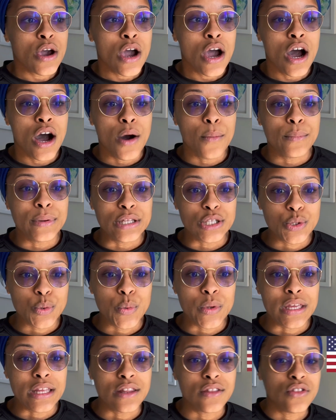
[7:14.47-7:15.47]

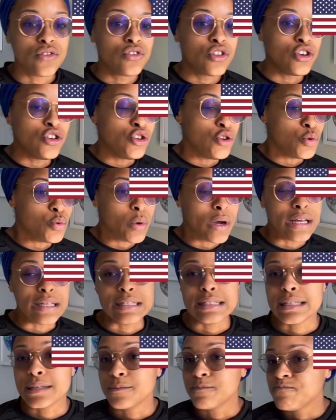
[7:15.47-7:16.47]
between the US
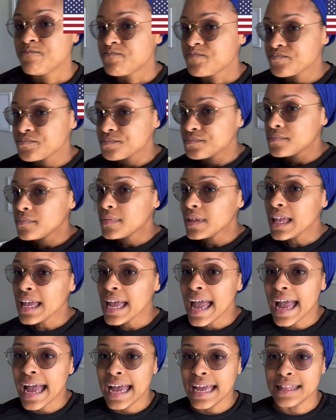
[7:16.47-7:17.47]

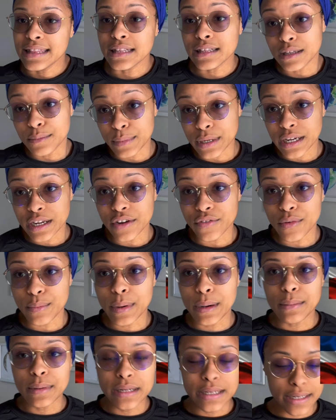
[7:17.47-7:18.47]
and the Dominican
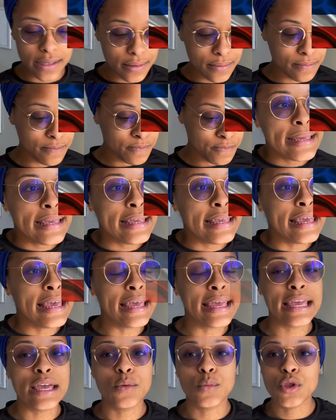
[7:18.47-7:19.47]
Republic.
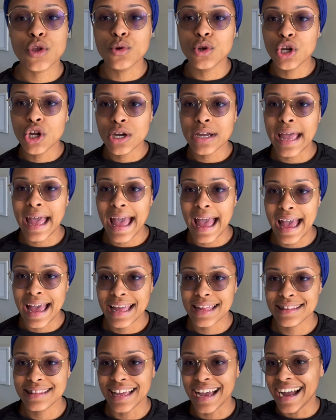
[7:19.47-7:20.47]
When you look at
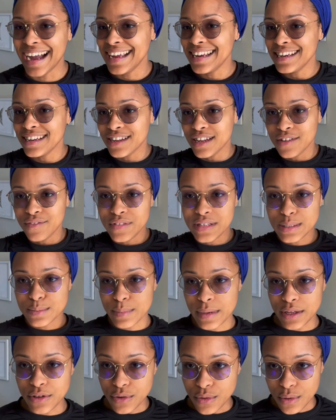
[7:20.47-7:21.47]
the island of
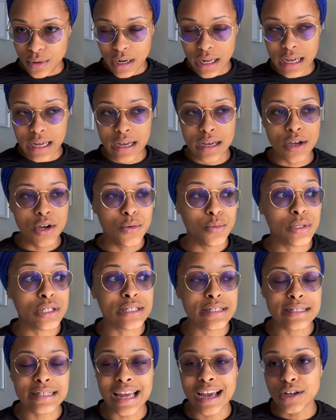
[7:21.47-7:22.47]
Hispaniola, which is
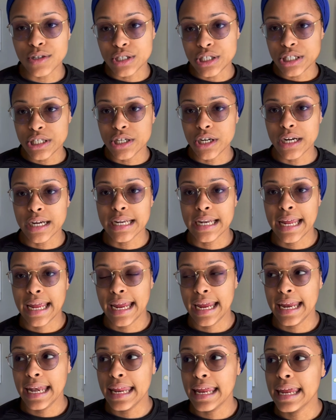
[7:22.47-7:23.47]
now DR and
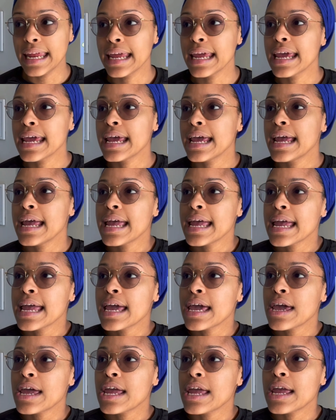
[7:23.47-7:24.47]
Haiti,
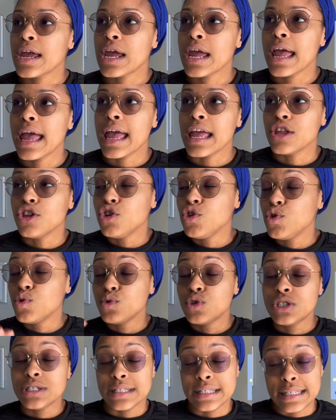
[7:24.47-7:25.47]
and you
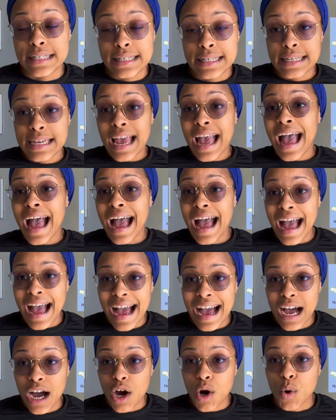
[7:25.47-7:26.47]
see
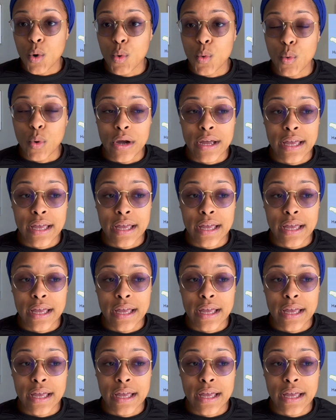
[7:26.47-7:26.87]
how